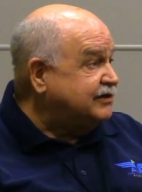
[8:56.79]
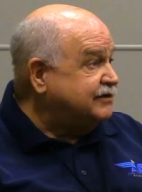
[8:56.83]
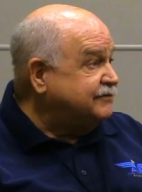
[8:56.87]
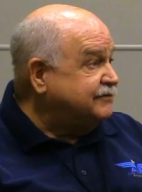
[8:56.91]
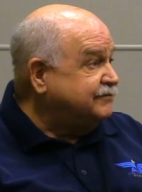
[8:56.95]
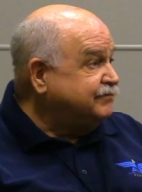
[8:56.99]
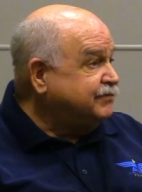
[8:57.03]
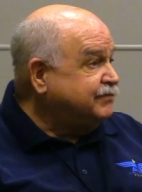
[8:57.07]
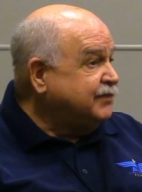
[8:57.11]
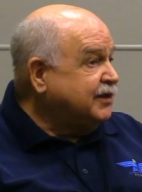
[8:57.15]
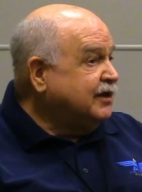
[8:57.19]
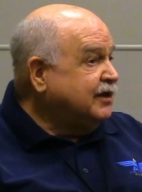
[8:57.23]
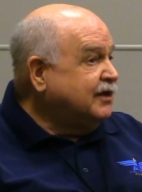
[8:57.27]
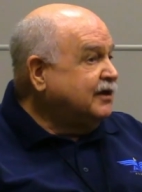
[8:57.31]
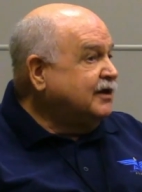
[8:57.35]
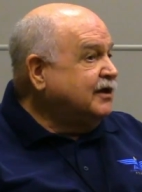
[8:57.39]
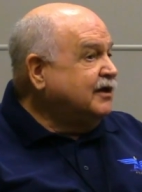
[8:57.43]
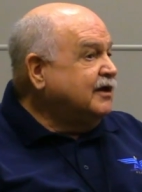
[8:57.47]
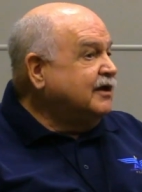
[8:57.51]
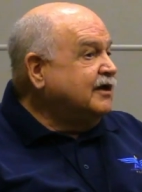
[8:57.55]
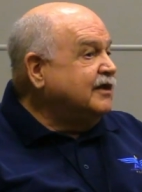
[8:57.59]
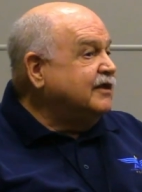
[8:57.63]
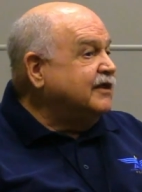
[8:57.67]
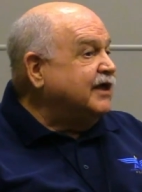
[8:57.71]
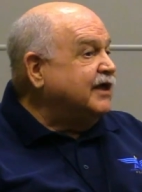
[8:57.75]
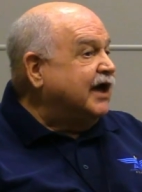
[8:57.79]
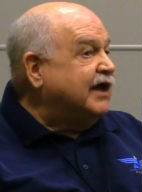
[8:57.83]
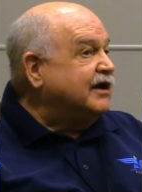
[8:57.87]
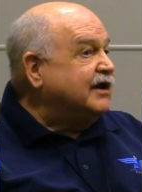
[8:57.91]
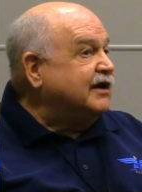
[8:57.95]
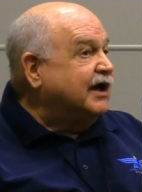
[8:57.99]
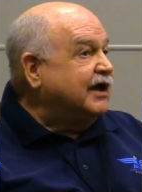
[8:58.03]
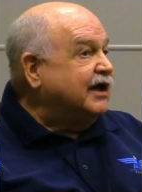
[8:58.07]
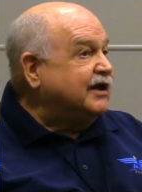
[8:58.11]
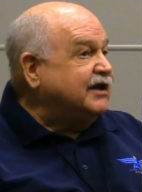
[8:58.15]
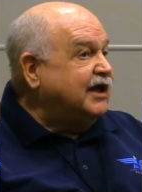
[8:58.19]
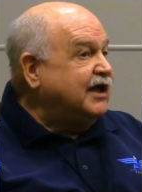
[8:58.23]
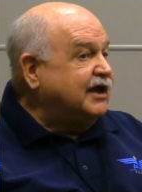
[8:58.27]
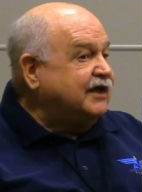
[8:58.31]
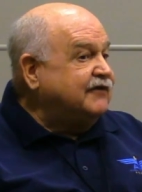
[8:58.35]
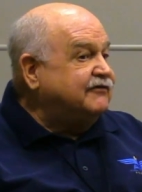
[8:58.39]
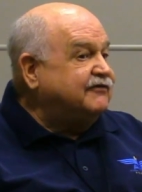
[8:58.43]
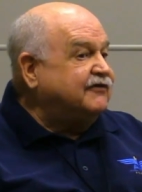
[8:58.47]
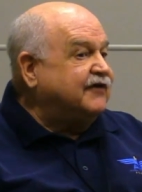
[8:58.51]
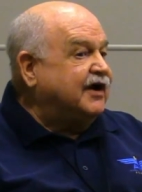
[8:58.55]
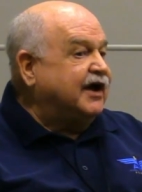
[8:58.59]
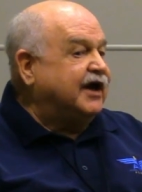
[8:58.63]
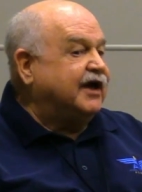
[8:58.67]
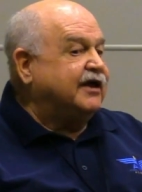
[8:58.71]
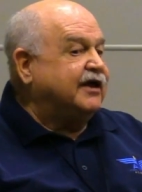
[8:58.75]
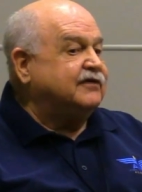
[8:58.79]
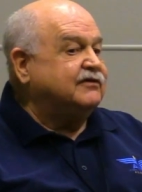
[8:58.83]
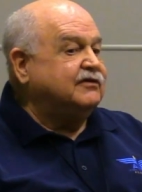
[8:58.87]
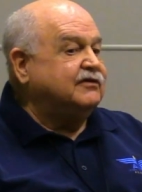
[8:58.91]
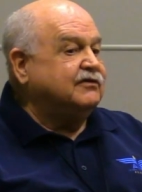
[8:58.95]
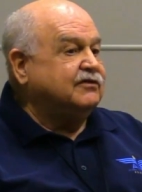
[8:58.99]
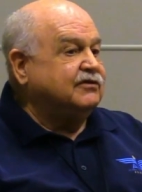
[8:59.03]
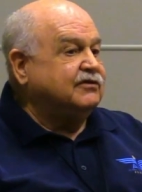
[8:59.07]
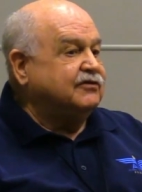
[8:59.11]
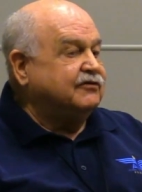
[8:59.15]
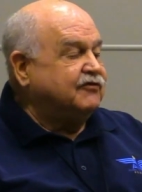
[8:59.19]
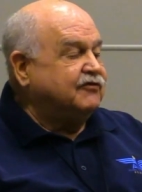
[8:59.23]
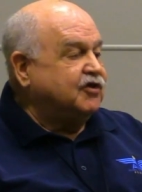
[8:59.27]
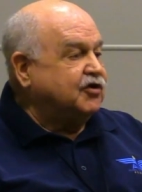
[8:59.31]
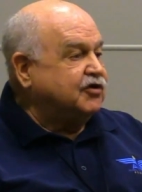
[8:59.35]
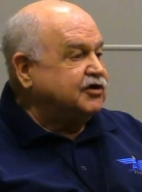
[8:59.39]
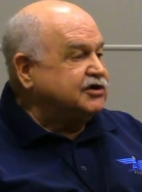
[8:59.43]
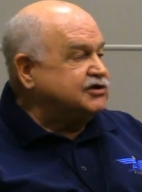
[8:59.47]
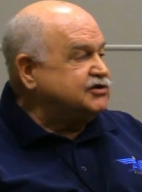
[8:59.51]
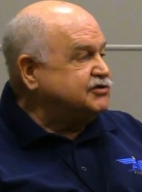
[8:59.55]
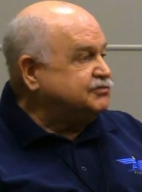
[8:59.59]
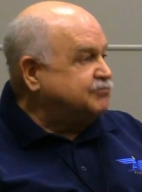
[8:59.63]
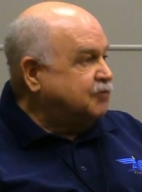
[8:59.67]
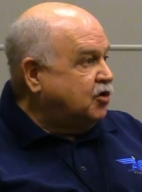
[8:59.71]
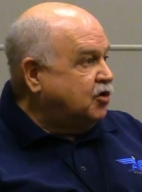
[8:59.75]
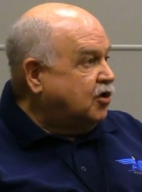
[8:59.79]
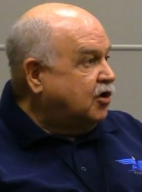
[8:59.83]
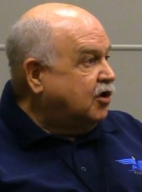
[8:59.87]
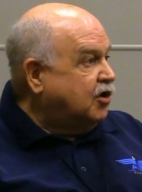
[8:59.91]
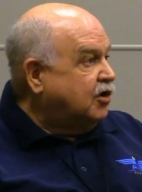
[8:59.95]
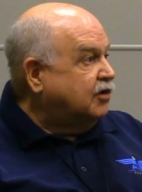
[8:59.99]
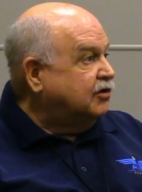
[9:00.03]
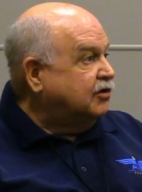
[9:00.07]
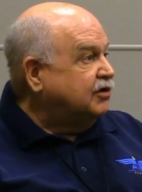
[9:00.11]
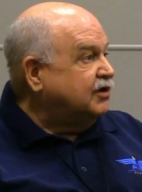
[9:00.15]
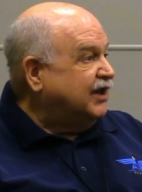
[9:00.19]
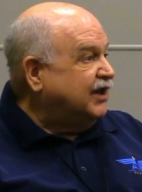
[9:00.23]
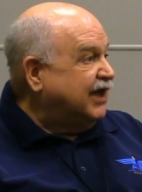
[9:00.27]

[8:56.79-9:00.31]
Yeah that identified the very small,